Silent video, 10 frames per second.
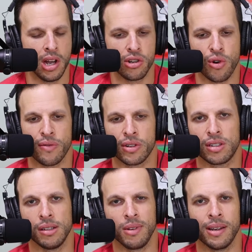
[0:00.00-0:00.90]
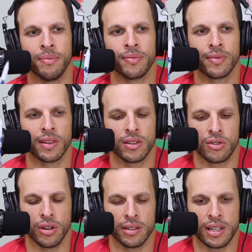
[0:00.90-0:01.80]
Trevor Siemian,
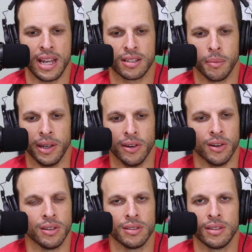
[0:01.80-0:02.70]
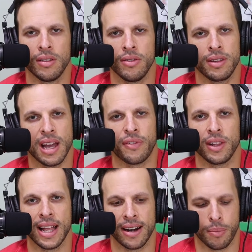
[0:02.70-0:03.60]
Taysom Hill,
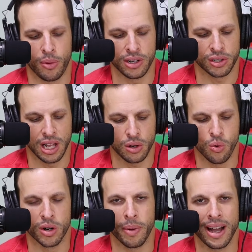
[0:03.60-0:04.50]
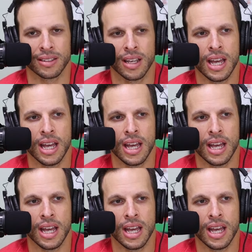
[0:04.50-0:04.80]
definitely not upper echelon quarterbacks.